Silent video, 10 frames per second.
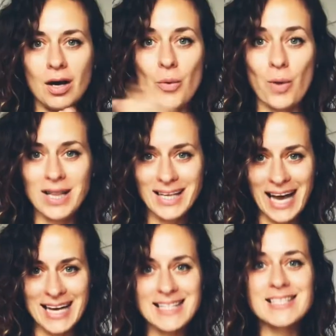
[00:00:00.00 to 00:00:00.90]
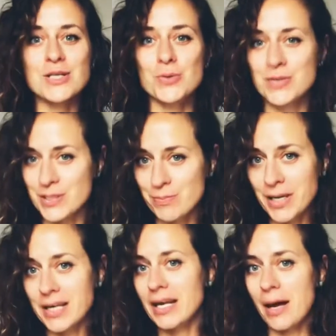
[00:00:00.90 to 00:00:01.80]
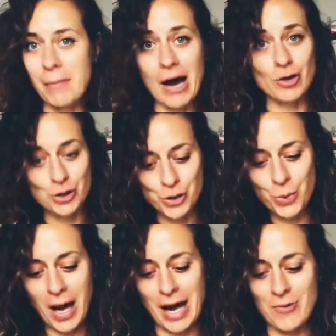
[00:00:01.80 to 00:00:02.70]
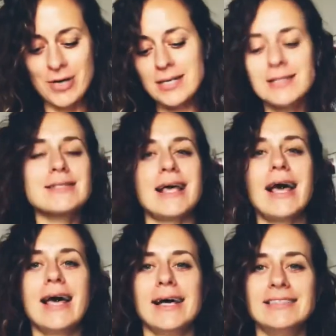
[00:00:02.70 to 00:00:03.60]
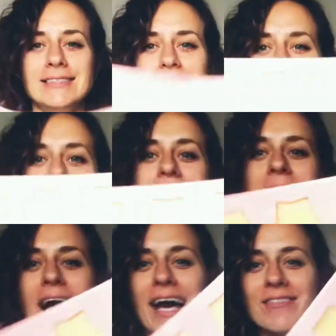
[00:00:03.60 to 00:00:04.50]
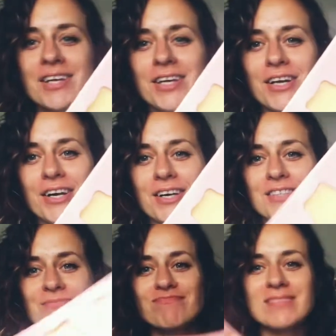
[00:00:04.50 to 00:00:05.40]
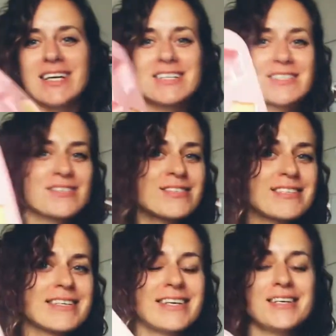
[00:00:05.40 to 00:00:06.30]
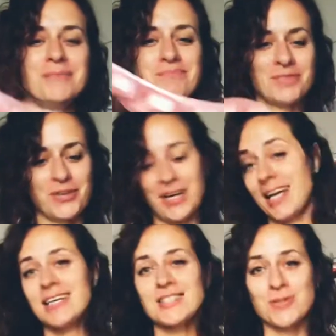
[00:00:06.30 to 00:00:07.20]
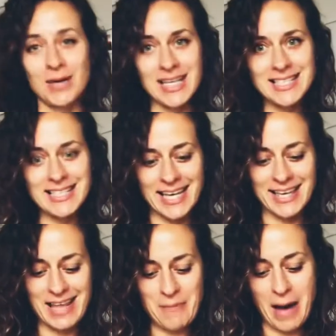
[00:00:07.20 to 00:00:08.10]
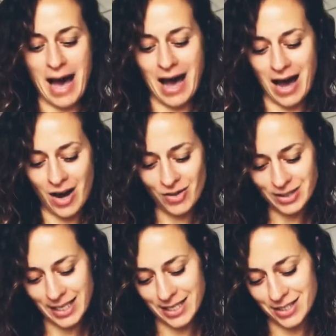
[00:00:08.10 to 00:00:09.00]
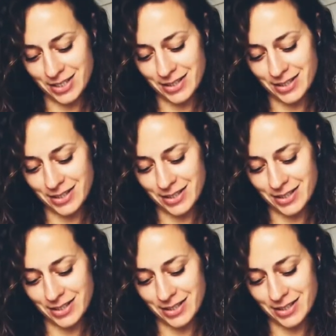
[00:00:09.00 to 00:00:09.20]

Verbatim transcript: Well guys, so it's been about 2 hours and I have it here, as you see. Okay, so let's take them out and